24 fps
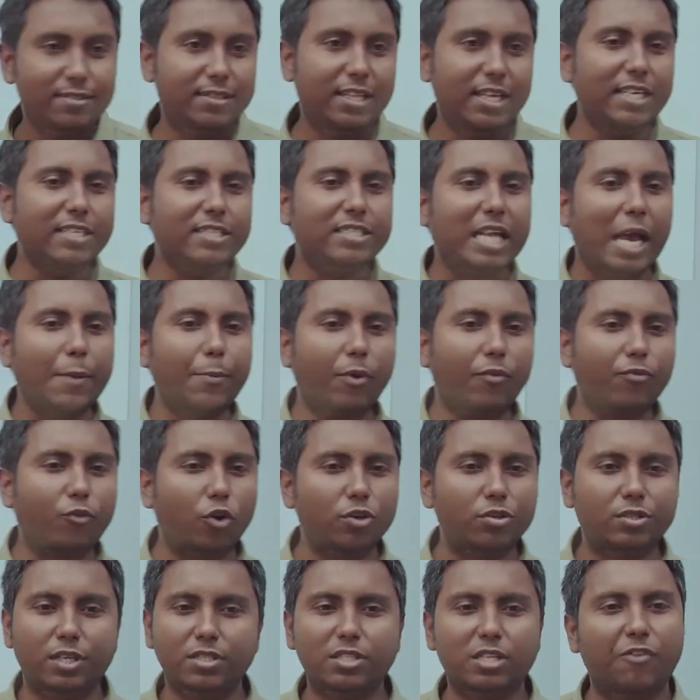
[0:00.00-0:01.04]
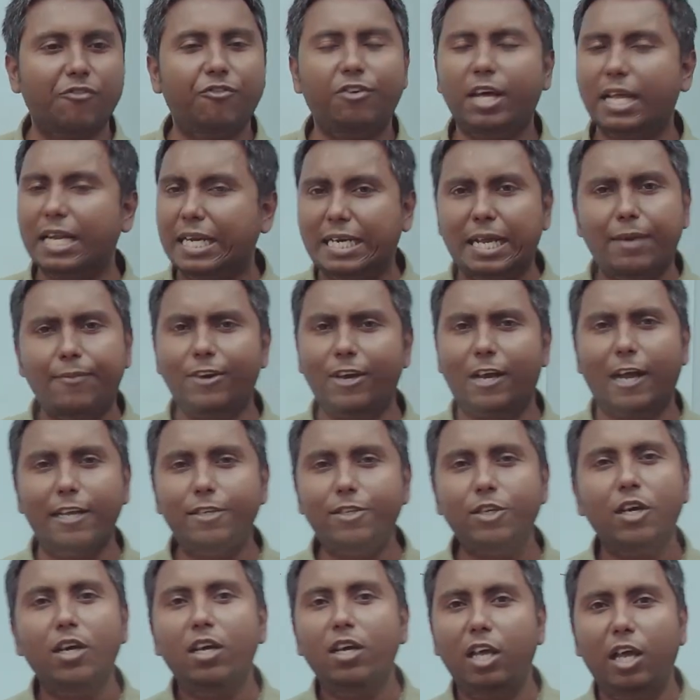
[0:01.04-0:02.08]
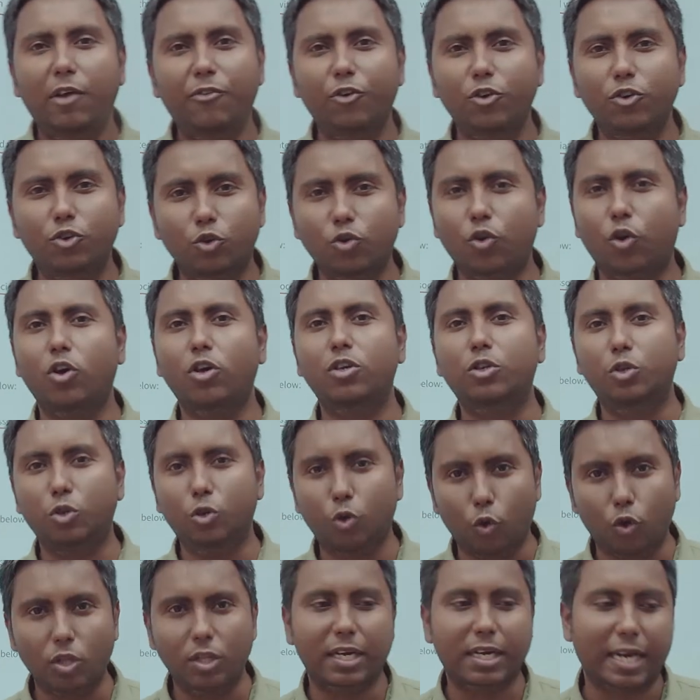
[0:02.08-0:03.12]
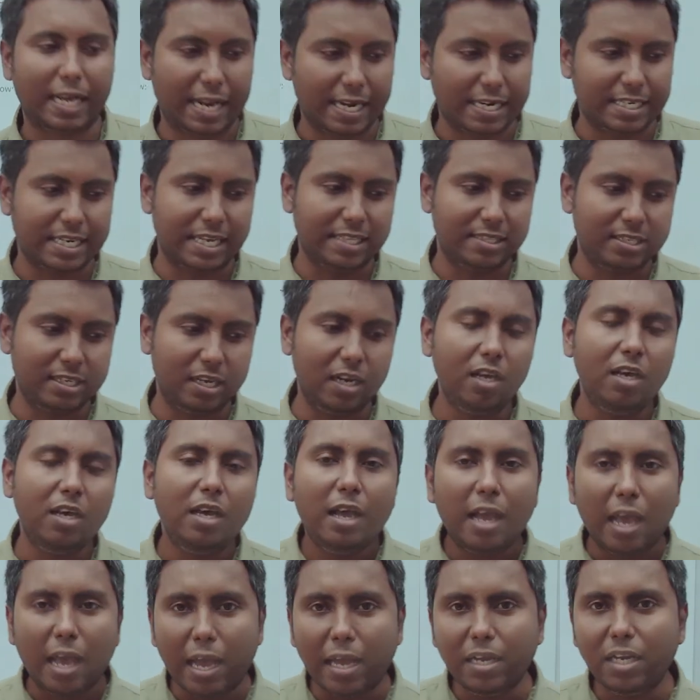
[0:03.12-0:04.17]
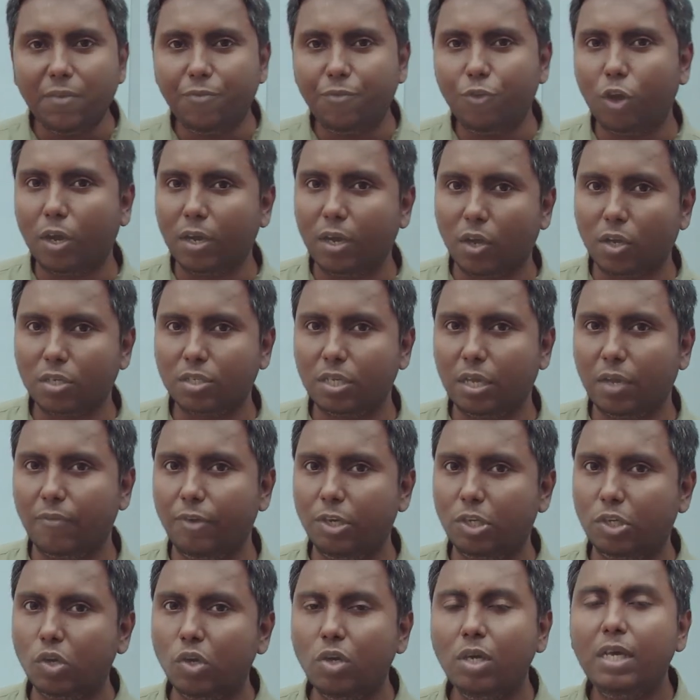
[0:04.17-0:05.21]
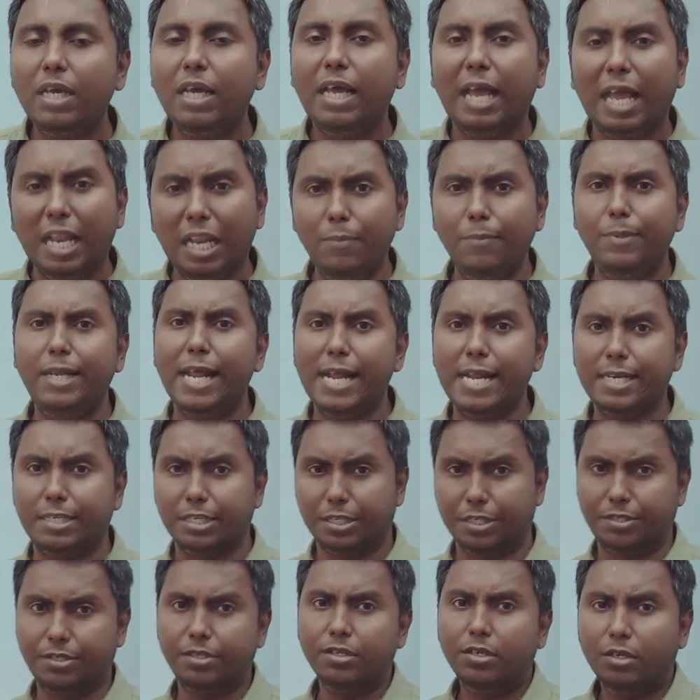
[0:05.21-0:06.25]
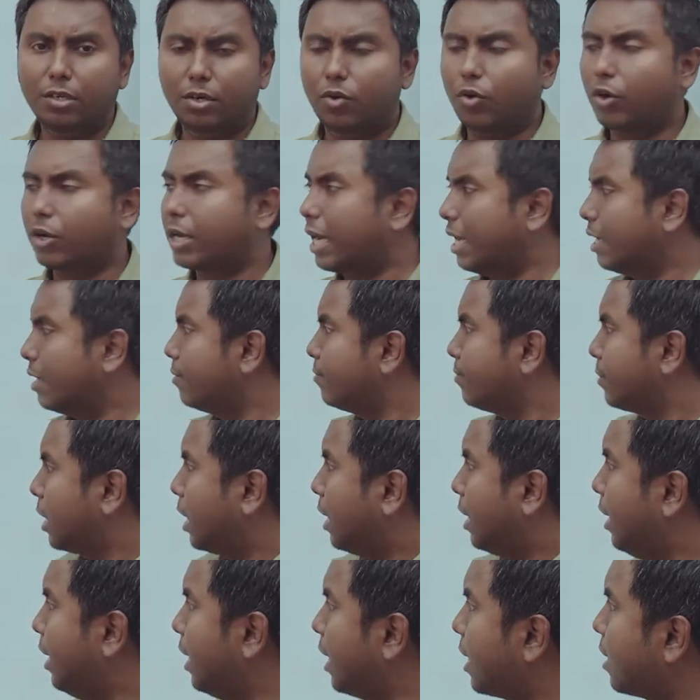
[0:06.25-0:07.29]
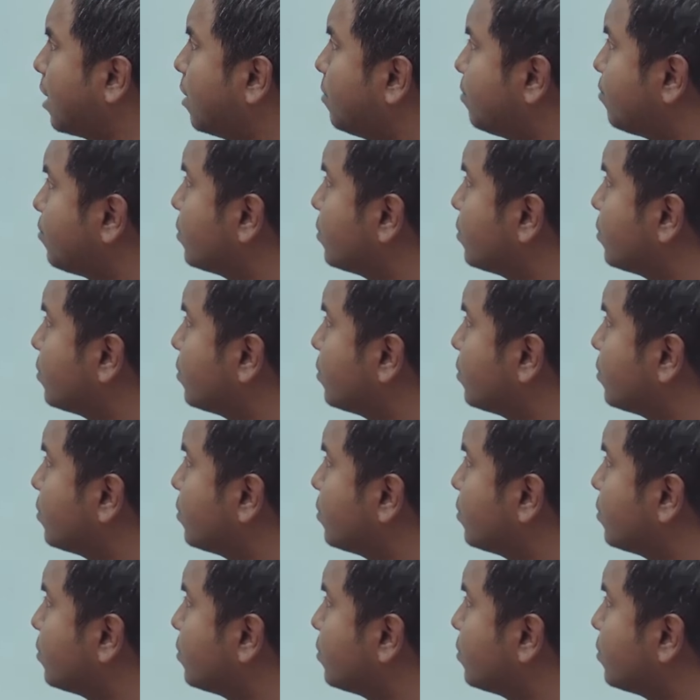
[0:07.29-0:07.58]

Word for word: these type of questions are very difficult if you do not know the correct answer and if you are not able to eliminate it Okay, here